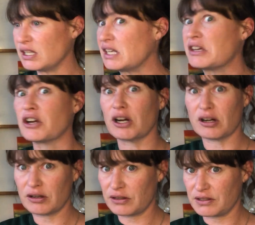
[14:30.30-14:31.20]
year
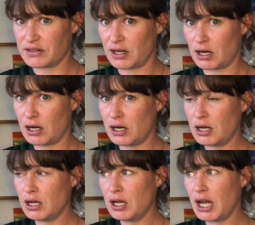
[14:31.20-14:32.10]
this year.
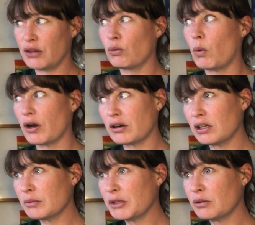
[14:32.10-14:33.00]
And the water
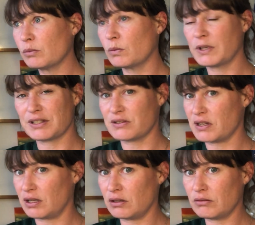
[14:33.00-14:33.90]
element, what does
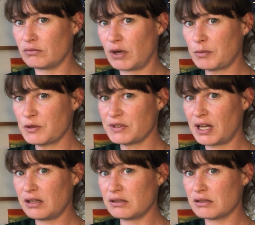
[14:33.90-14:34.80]
it represent?